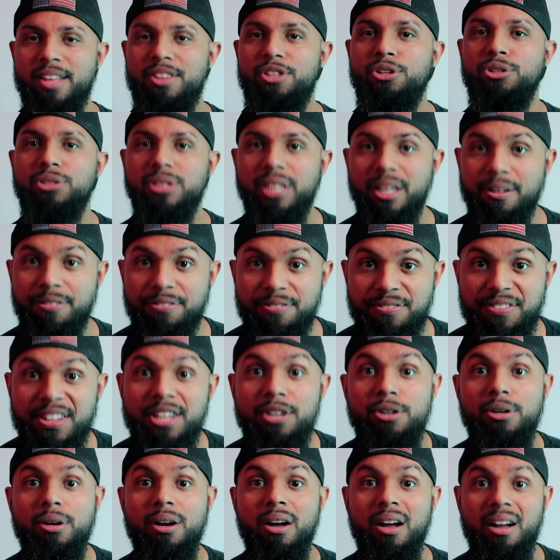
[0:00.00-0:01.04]
There is a
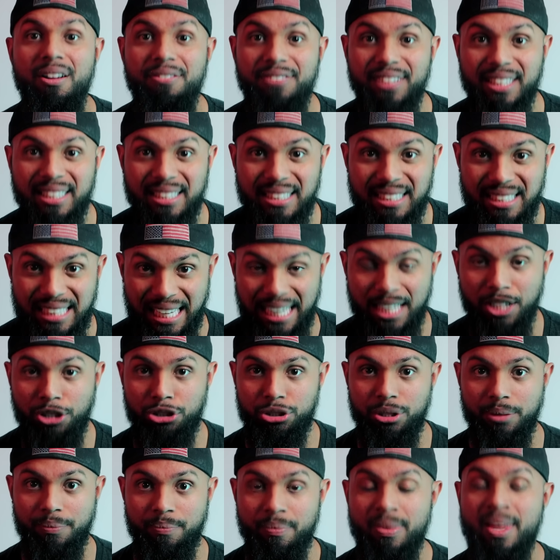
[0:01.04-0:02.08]
fear of
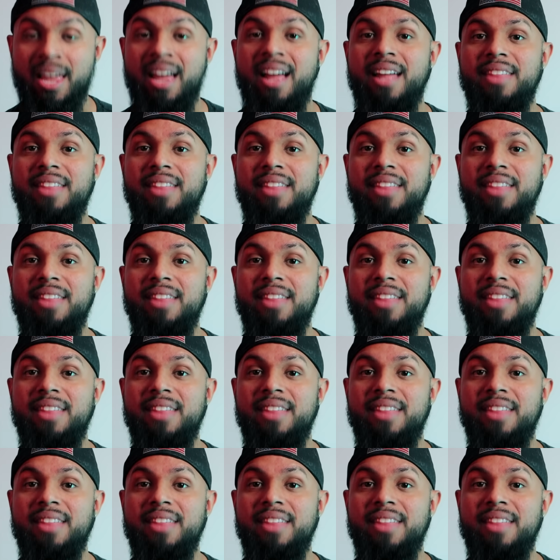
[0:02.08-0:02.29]
extinction.